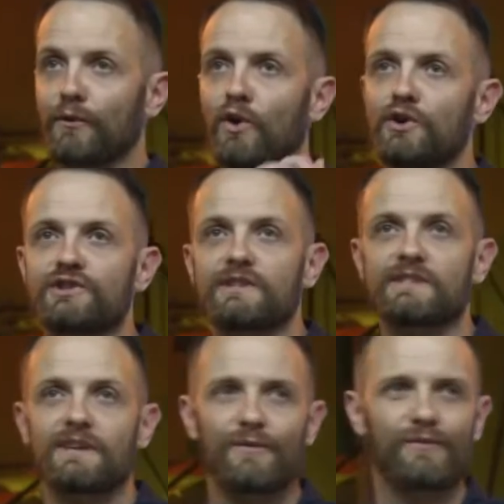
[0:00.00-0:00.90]
had a
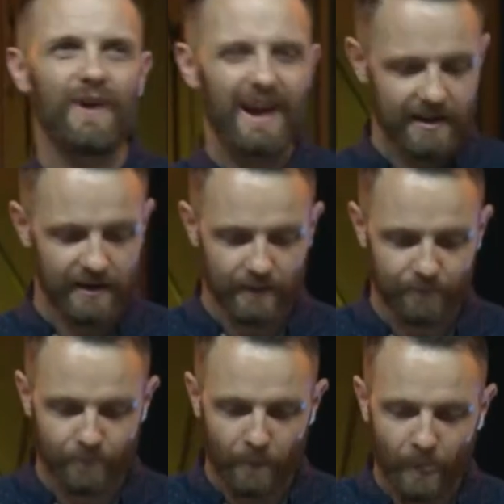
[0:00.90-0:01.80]
ferocious fire
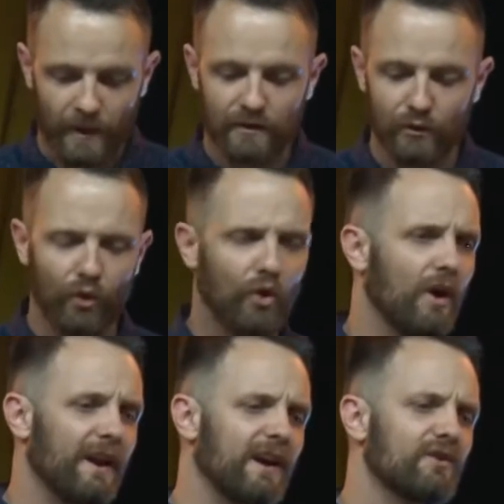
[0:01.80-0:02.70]

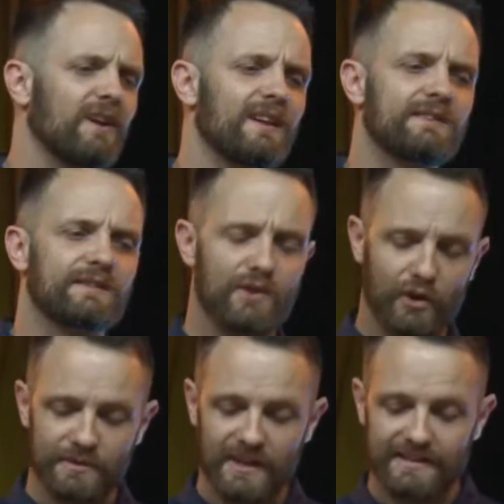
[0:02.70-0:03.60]
or an unrelenting
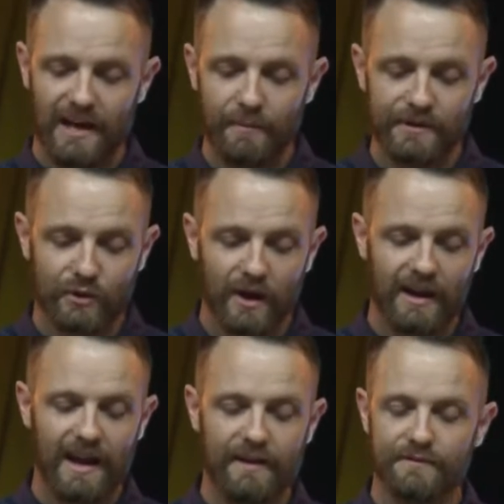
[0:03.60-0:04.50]
circumstance come into
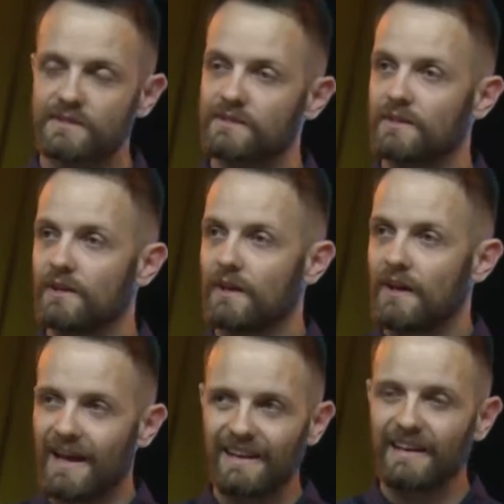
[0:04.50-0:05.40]
our lives,
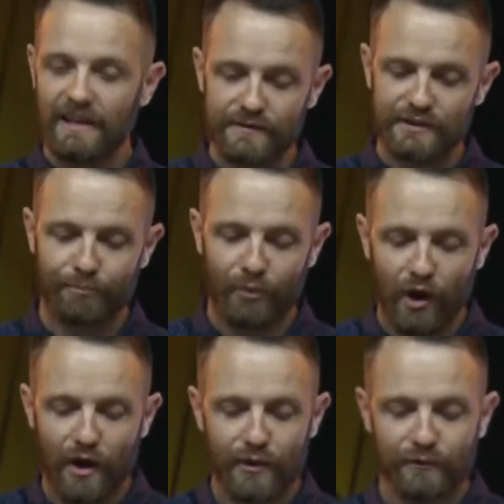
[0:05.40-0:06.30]
and it leaves a
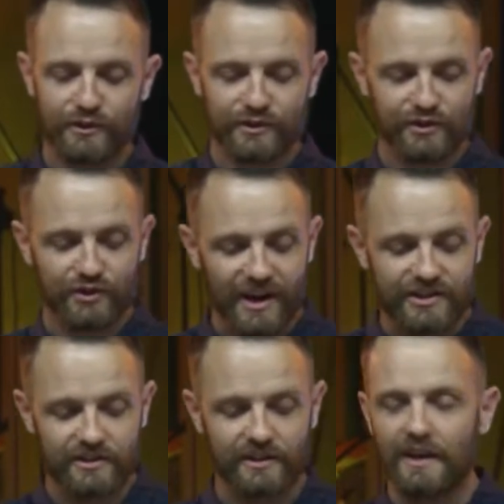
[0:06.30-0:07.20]
path of
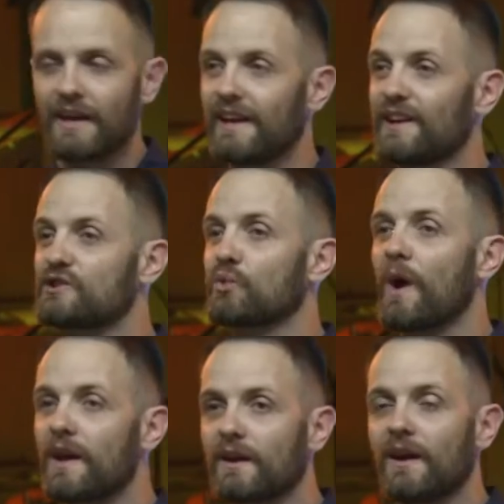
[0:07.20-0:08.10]
destruction in its
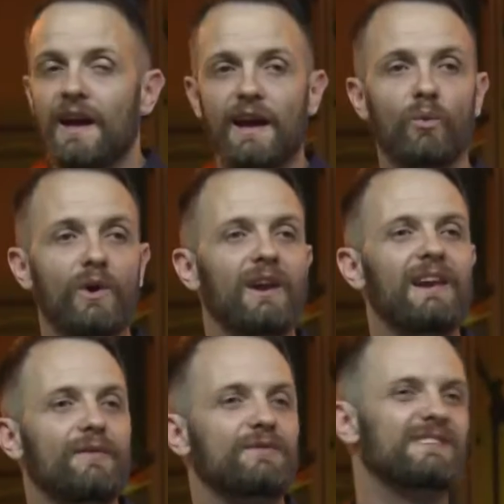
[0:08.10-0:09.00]
wake, and we are
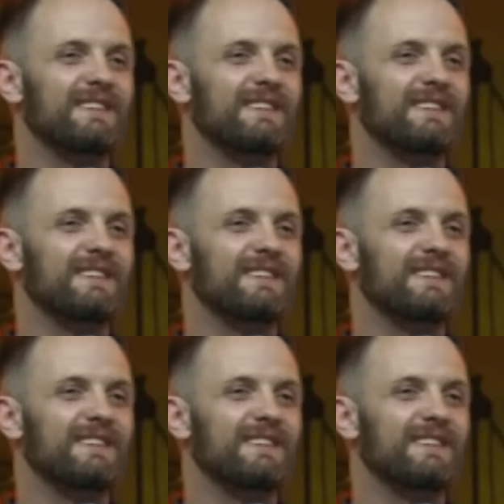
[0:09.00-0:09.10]
left